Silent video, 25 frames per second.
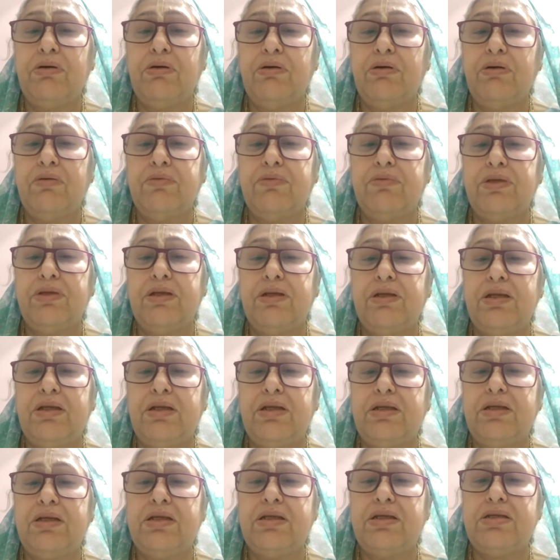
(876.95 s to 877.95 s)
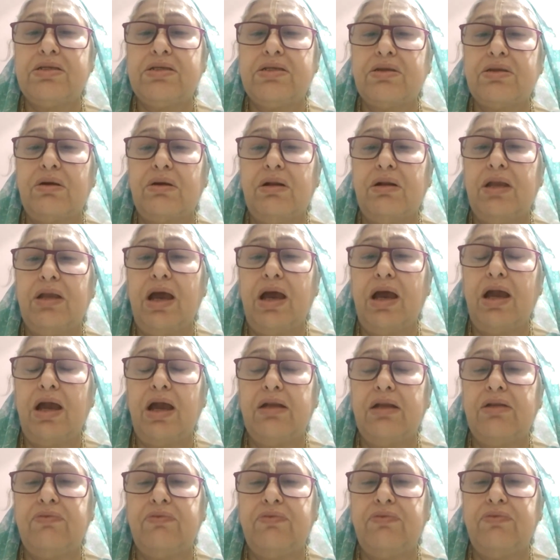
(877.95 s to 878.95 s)
of the deity is called
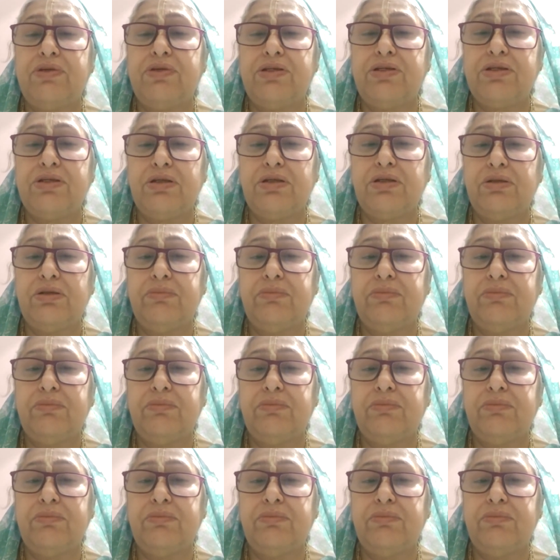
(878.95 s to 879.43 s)
artificial.